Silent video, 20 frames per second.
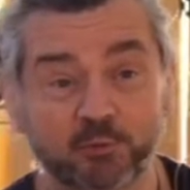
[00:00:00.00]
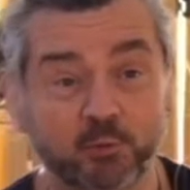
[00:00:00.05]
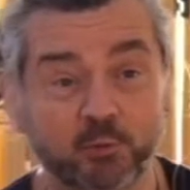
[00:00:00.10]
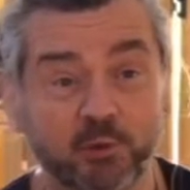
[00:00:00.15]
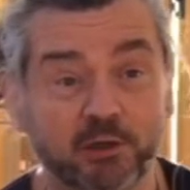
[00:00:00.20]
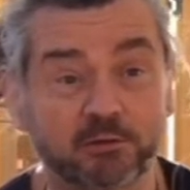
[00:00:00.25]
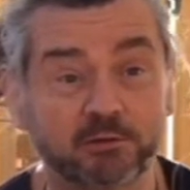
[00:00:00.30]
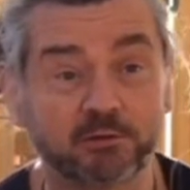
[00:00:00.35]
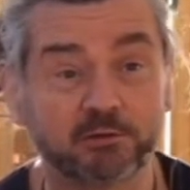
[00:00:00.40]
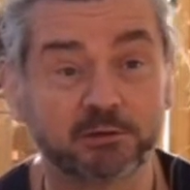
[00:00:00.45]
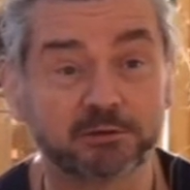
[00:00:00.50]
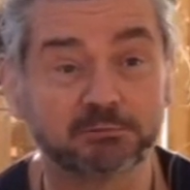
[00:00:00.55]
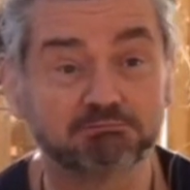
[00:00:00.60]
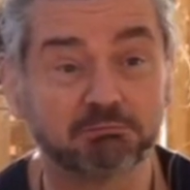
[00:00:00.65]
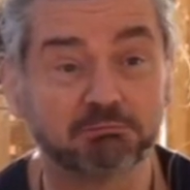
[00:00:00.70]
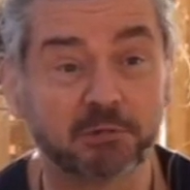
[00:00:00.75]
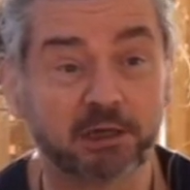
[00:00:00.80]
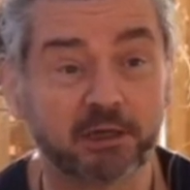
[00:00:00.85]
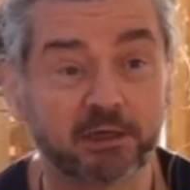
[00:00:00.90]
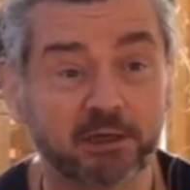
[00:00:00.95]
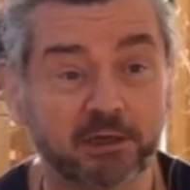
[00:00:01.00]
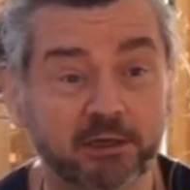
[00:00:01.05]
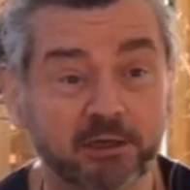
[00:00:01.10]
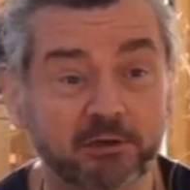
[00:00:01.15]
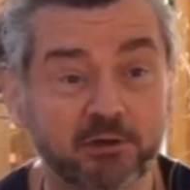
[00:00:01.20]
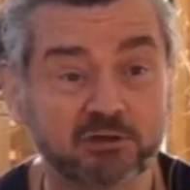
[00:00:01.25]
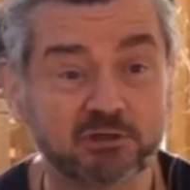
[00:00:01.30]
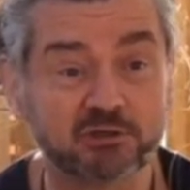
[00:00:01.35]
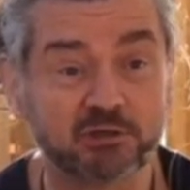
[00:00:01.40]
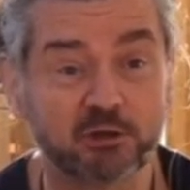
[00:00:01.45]
up? Well,
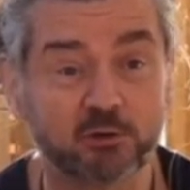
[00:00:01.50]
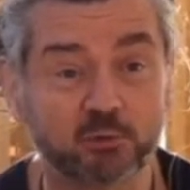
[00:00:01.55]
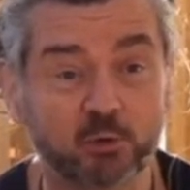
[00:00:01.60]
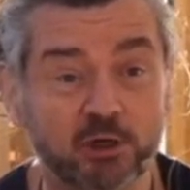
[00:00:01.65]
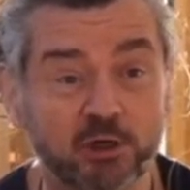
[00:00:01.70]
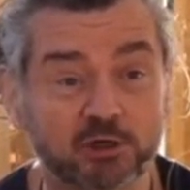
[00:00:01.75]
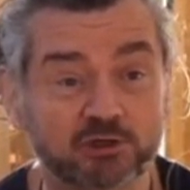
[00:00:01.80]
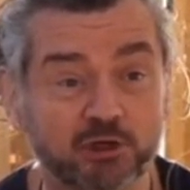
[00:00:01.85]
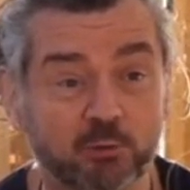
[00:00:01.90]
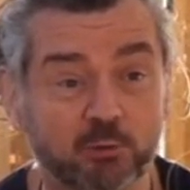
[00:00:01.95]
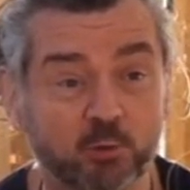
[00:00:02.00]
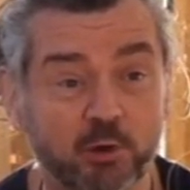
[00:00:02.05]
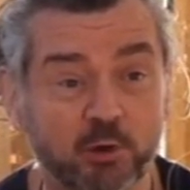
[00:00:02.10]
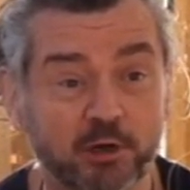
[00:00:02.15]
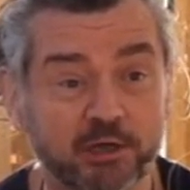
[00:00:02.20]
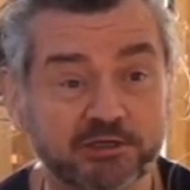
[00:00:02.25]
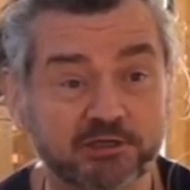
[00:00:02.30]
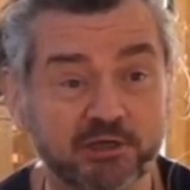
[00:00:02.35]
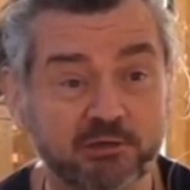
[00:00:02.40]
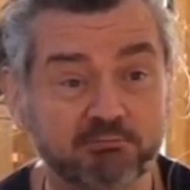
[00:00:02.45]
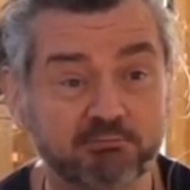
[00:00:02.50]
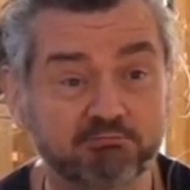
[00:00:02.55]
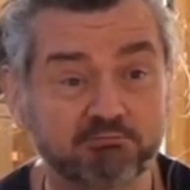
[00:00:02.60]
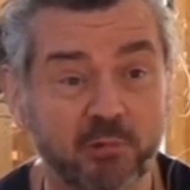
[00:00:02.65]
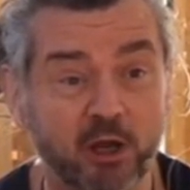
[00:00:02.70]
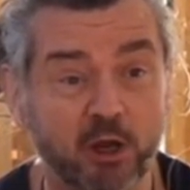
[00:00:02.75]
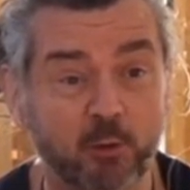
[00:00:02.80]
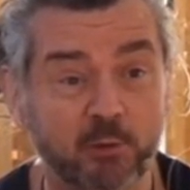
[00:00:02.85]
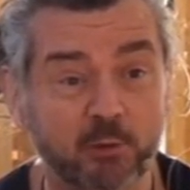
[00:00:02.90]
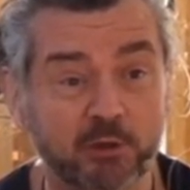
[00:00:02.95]
uh, not a lot workshop-wise at the
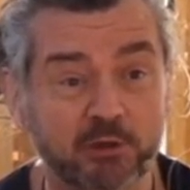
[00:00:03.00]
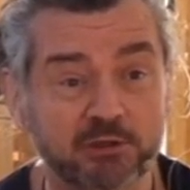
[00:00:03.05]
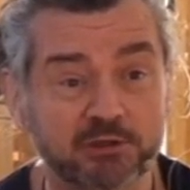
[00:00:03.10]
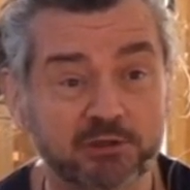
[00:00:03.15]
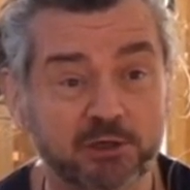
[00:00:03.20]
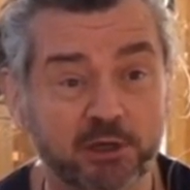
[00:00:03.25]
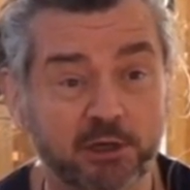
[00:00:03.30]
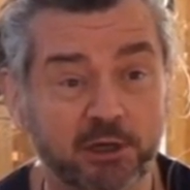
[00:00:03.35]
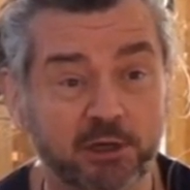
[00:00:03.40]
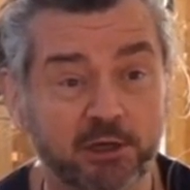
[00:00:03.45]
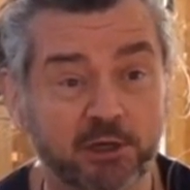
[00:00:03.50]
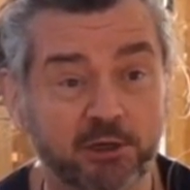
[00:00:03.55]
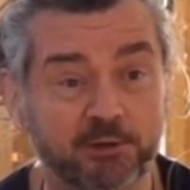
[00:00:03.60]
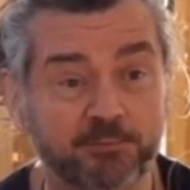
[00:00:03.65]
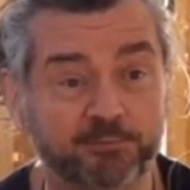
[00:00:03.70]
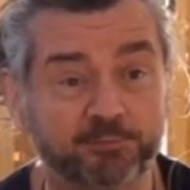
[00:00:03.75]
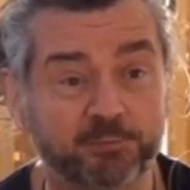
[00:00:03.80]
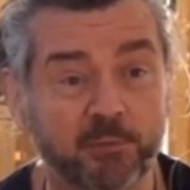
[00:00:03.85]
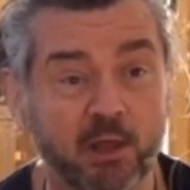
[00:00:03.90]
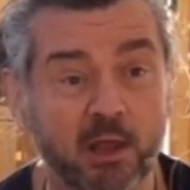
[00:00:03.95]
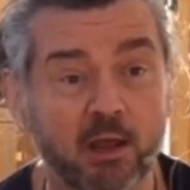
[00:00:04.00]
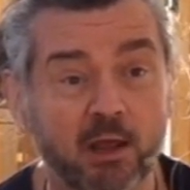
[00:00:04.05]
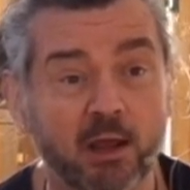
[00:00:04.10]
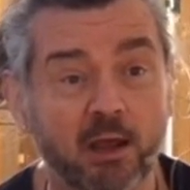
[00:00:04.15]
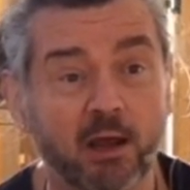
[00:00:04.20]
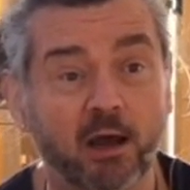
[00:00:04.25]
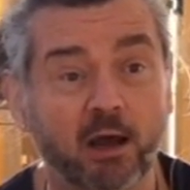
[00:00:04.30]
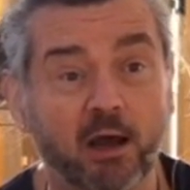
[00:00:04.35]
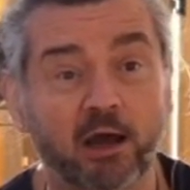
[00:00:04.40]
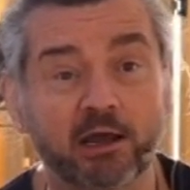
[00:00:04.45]
moment. Um,
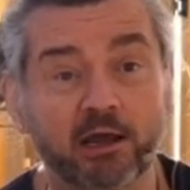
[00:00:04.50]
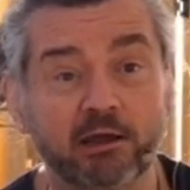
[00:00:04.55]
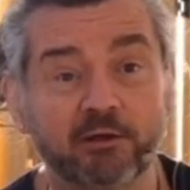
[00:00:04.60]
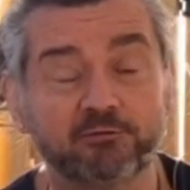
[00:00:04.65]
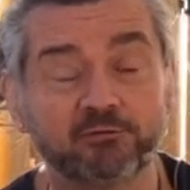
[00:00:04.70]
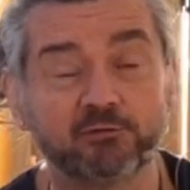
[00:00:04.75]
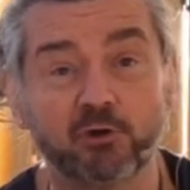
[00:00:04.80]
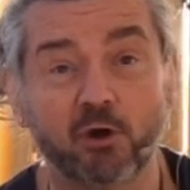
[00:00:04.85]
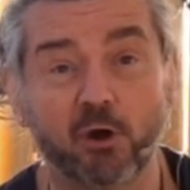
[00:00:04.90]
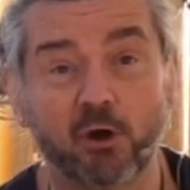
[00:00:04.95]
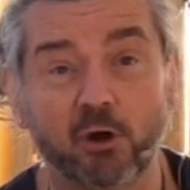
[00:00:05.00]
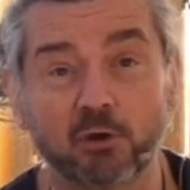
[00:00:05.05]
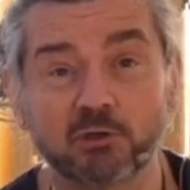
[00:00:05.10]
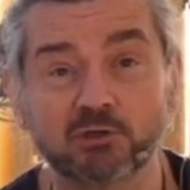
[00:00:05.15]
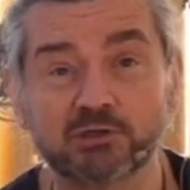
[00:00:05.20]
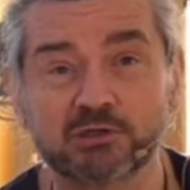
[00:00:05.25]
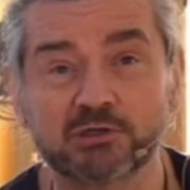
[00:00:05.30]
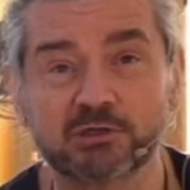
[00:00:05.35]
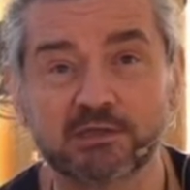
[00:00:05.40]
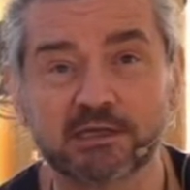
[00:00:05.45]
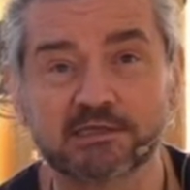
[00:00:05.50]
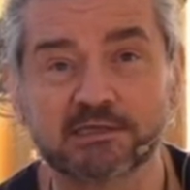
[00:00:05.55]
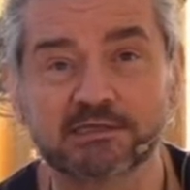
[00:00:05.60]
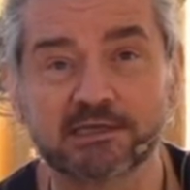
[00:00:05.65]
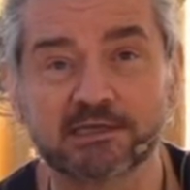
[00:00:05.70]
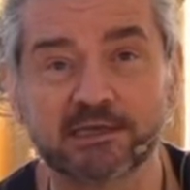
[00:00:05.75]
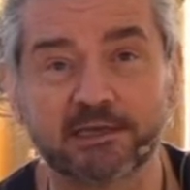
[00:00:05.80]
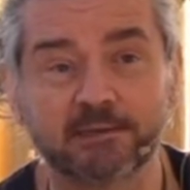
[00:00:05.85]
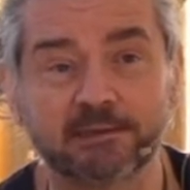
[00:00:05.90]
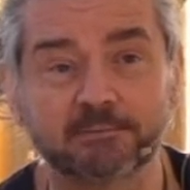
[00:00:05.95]
I've got. Let's
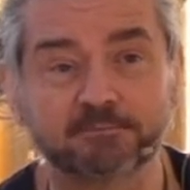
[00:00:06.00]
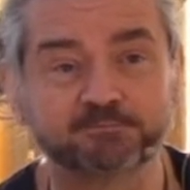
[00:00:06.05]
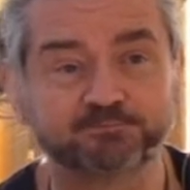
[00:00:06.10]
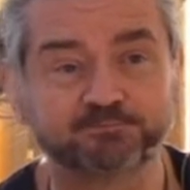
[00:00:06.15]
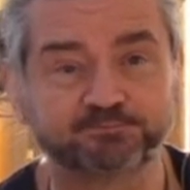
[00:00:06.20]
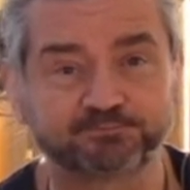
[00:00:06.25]
see.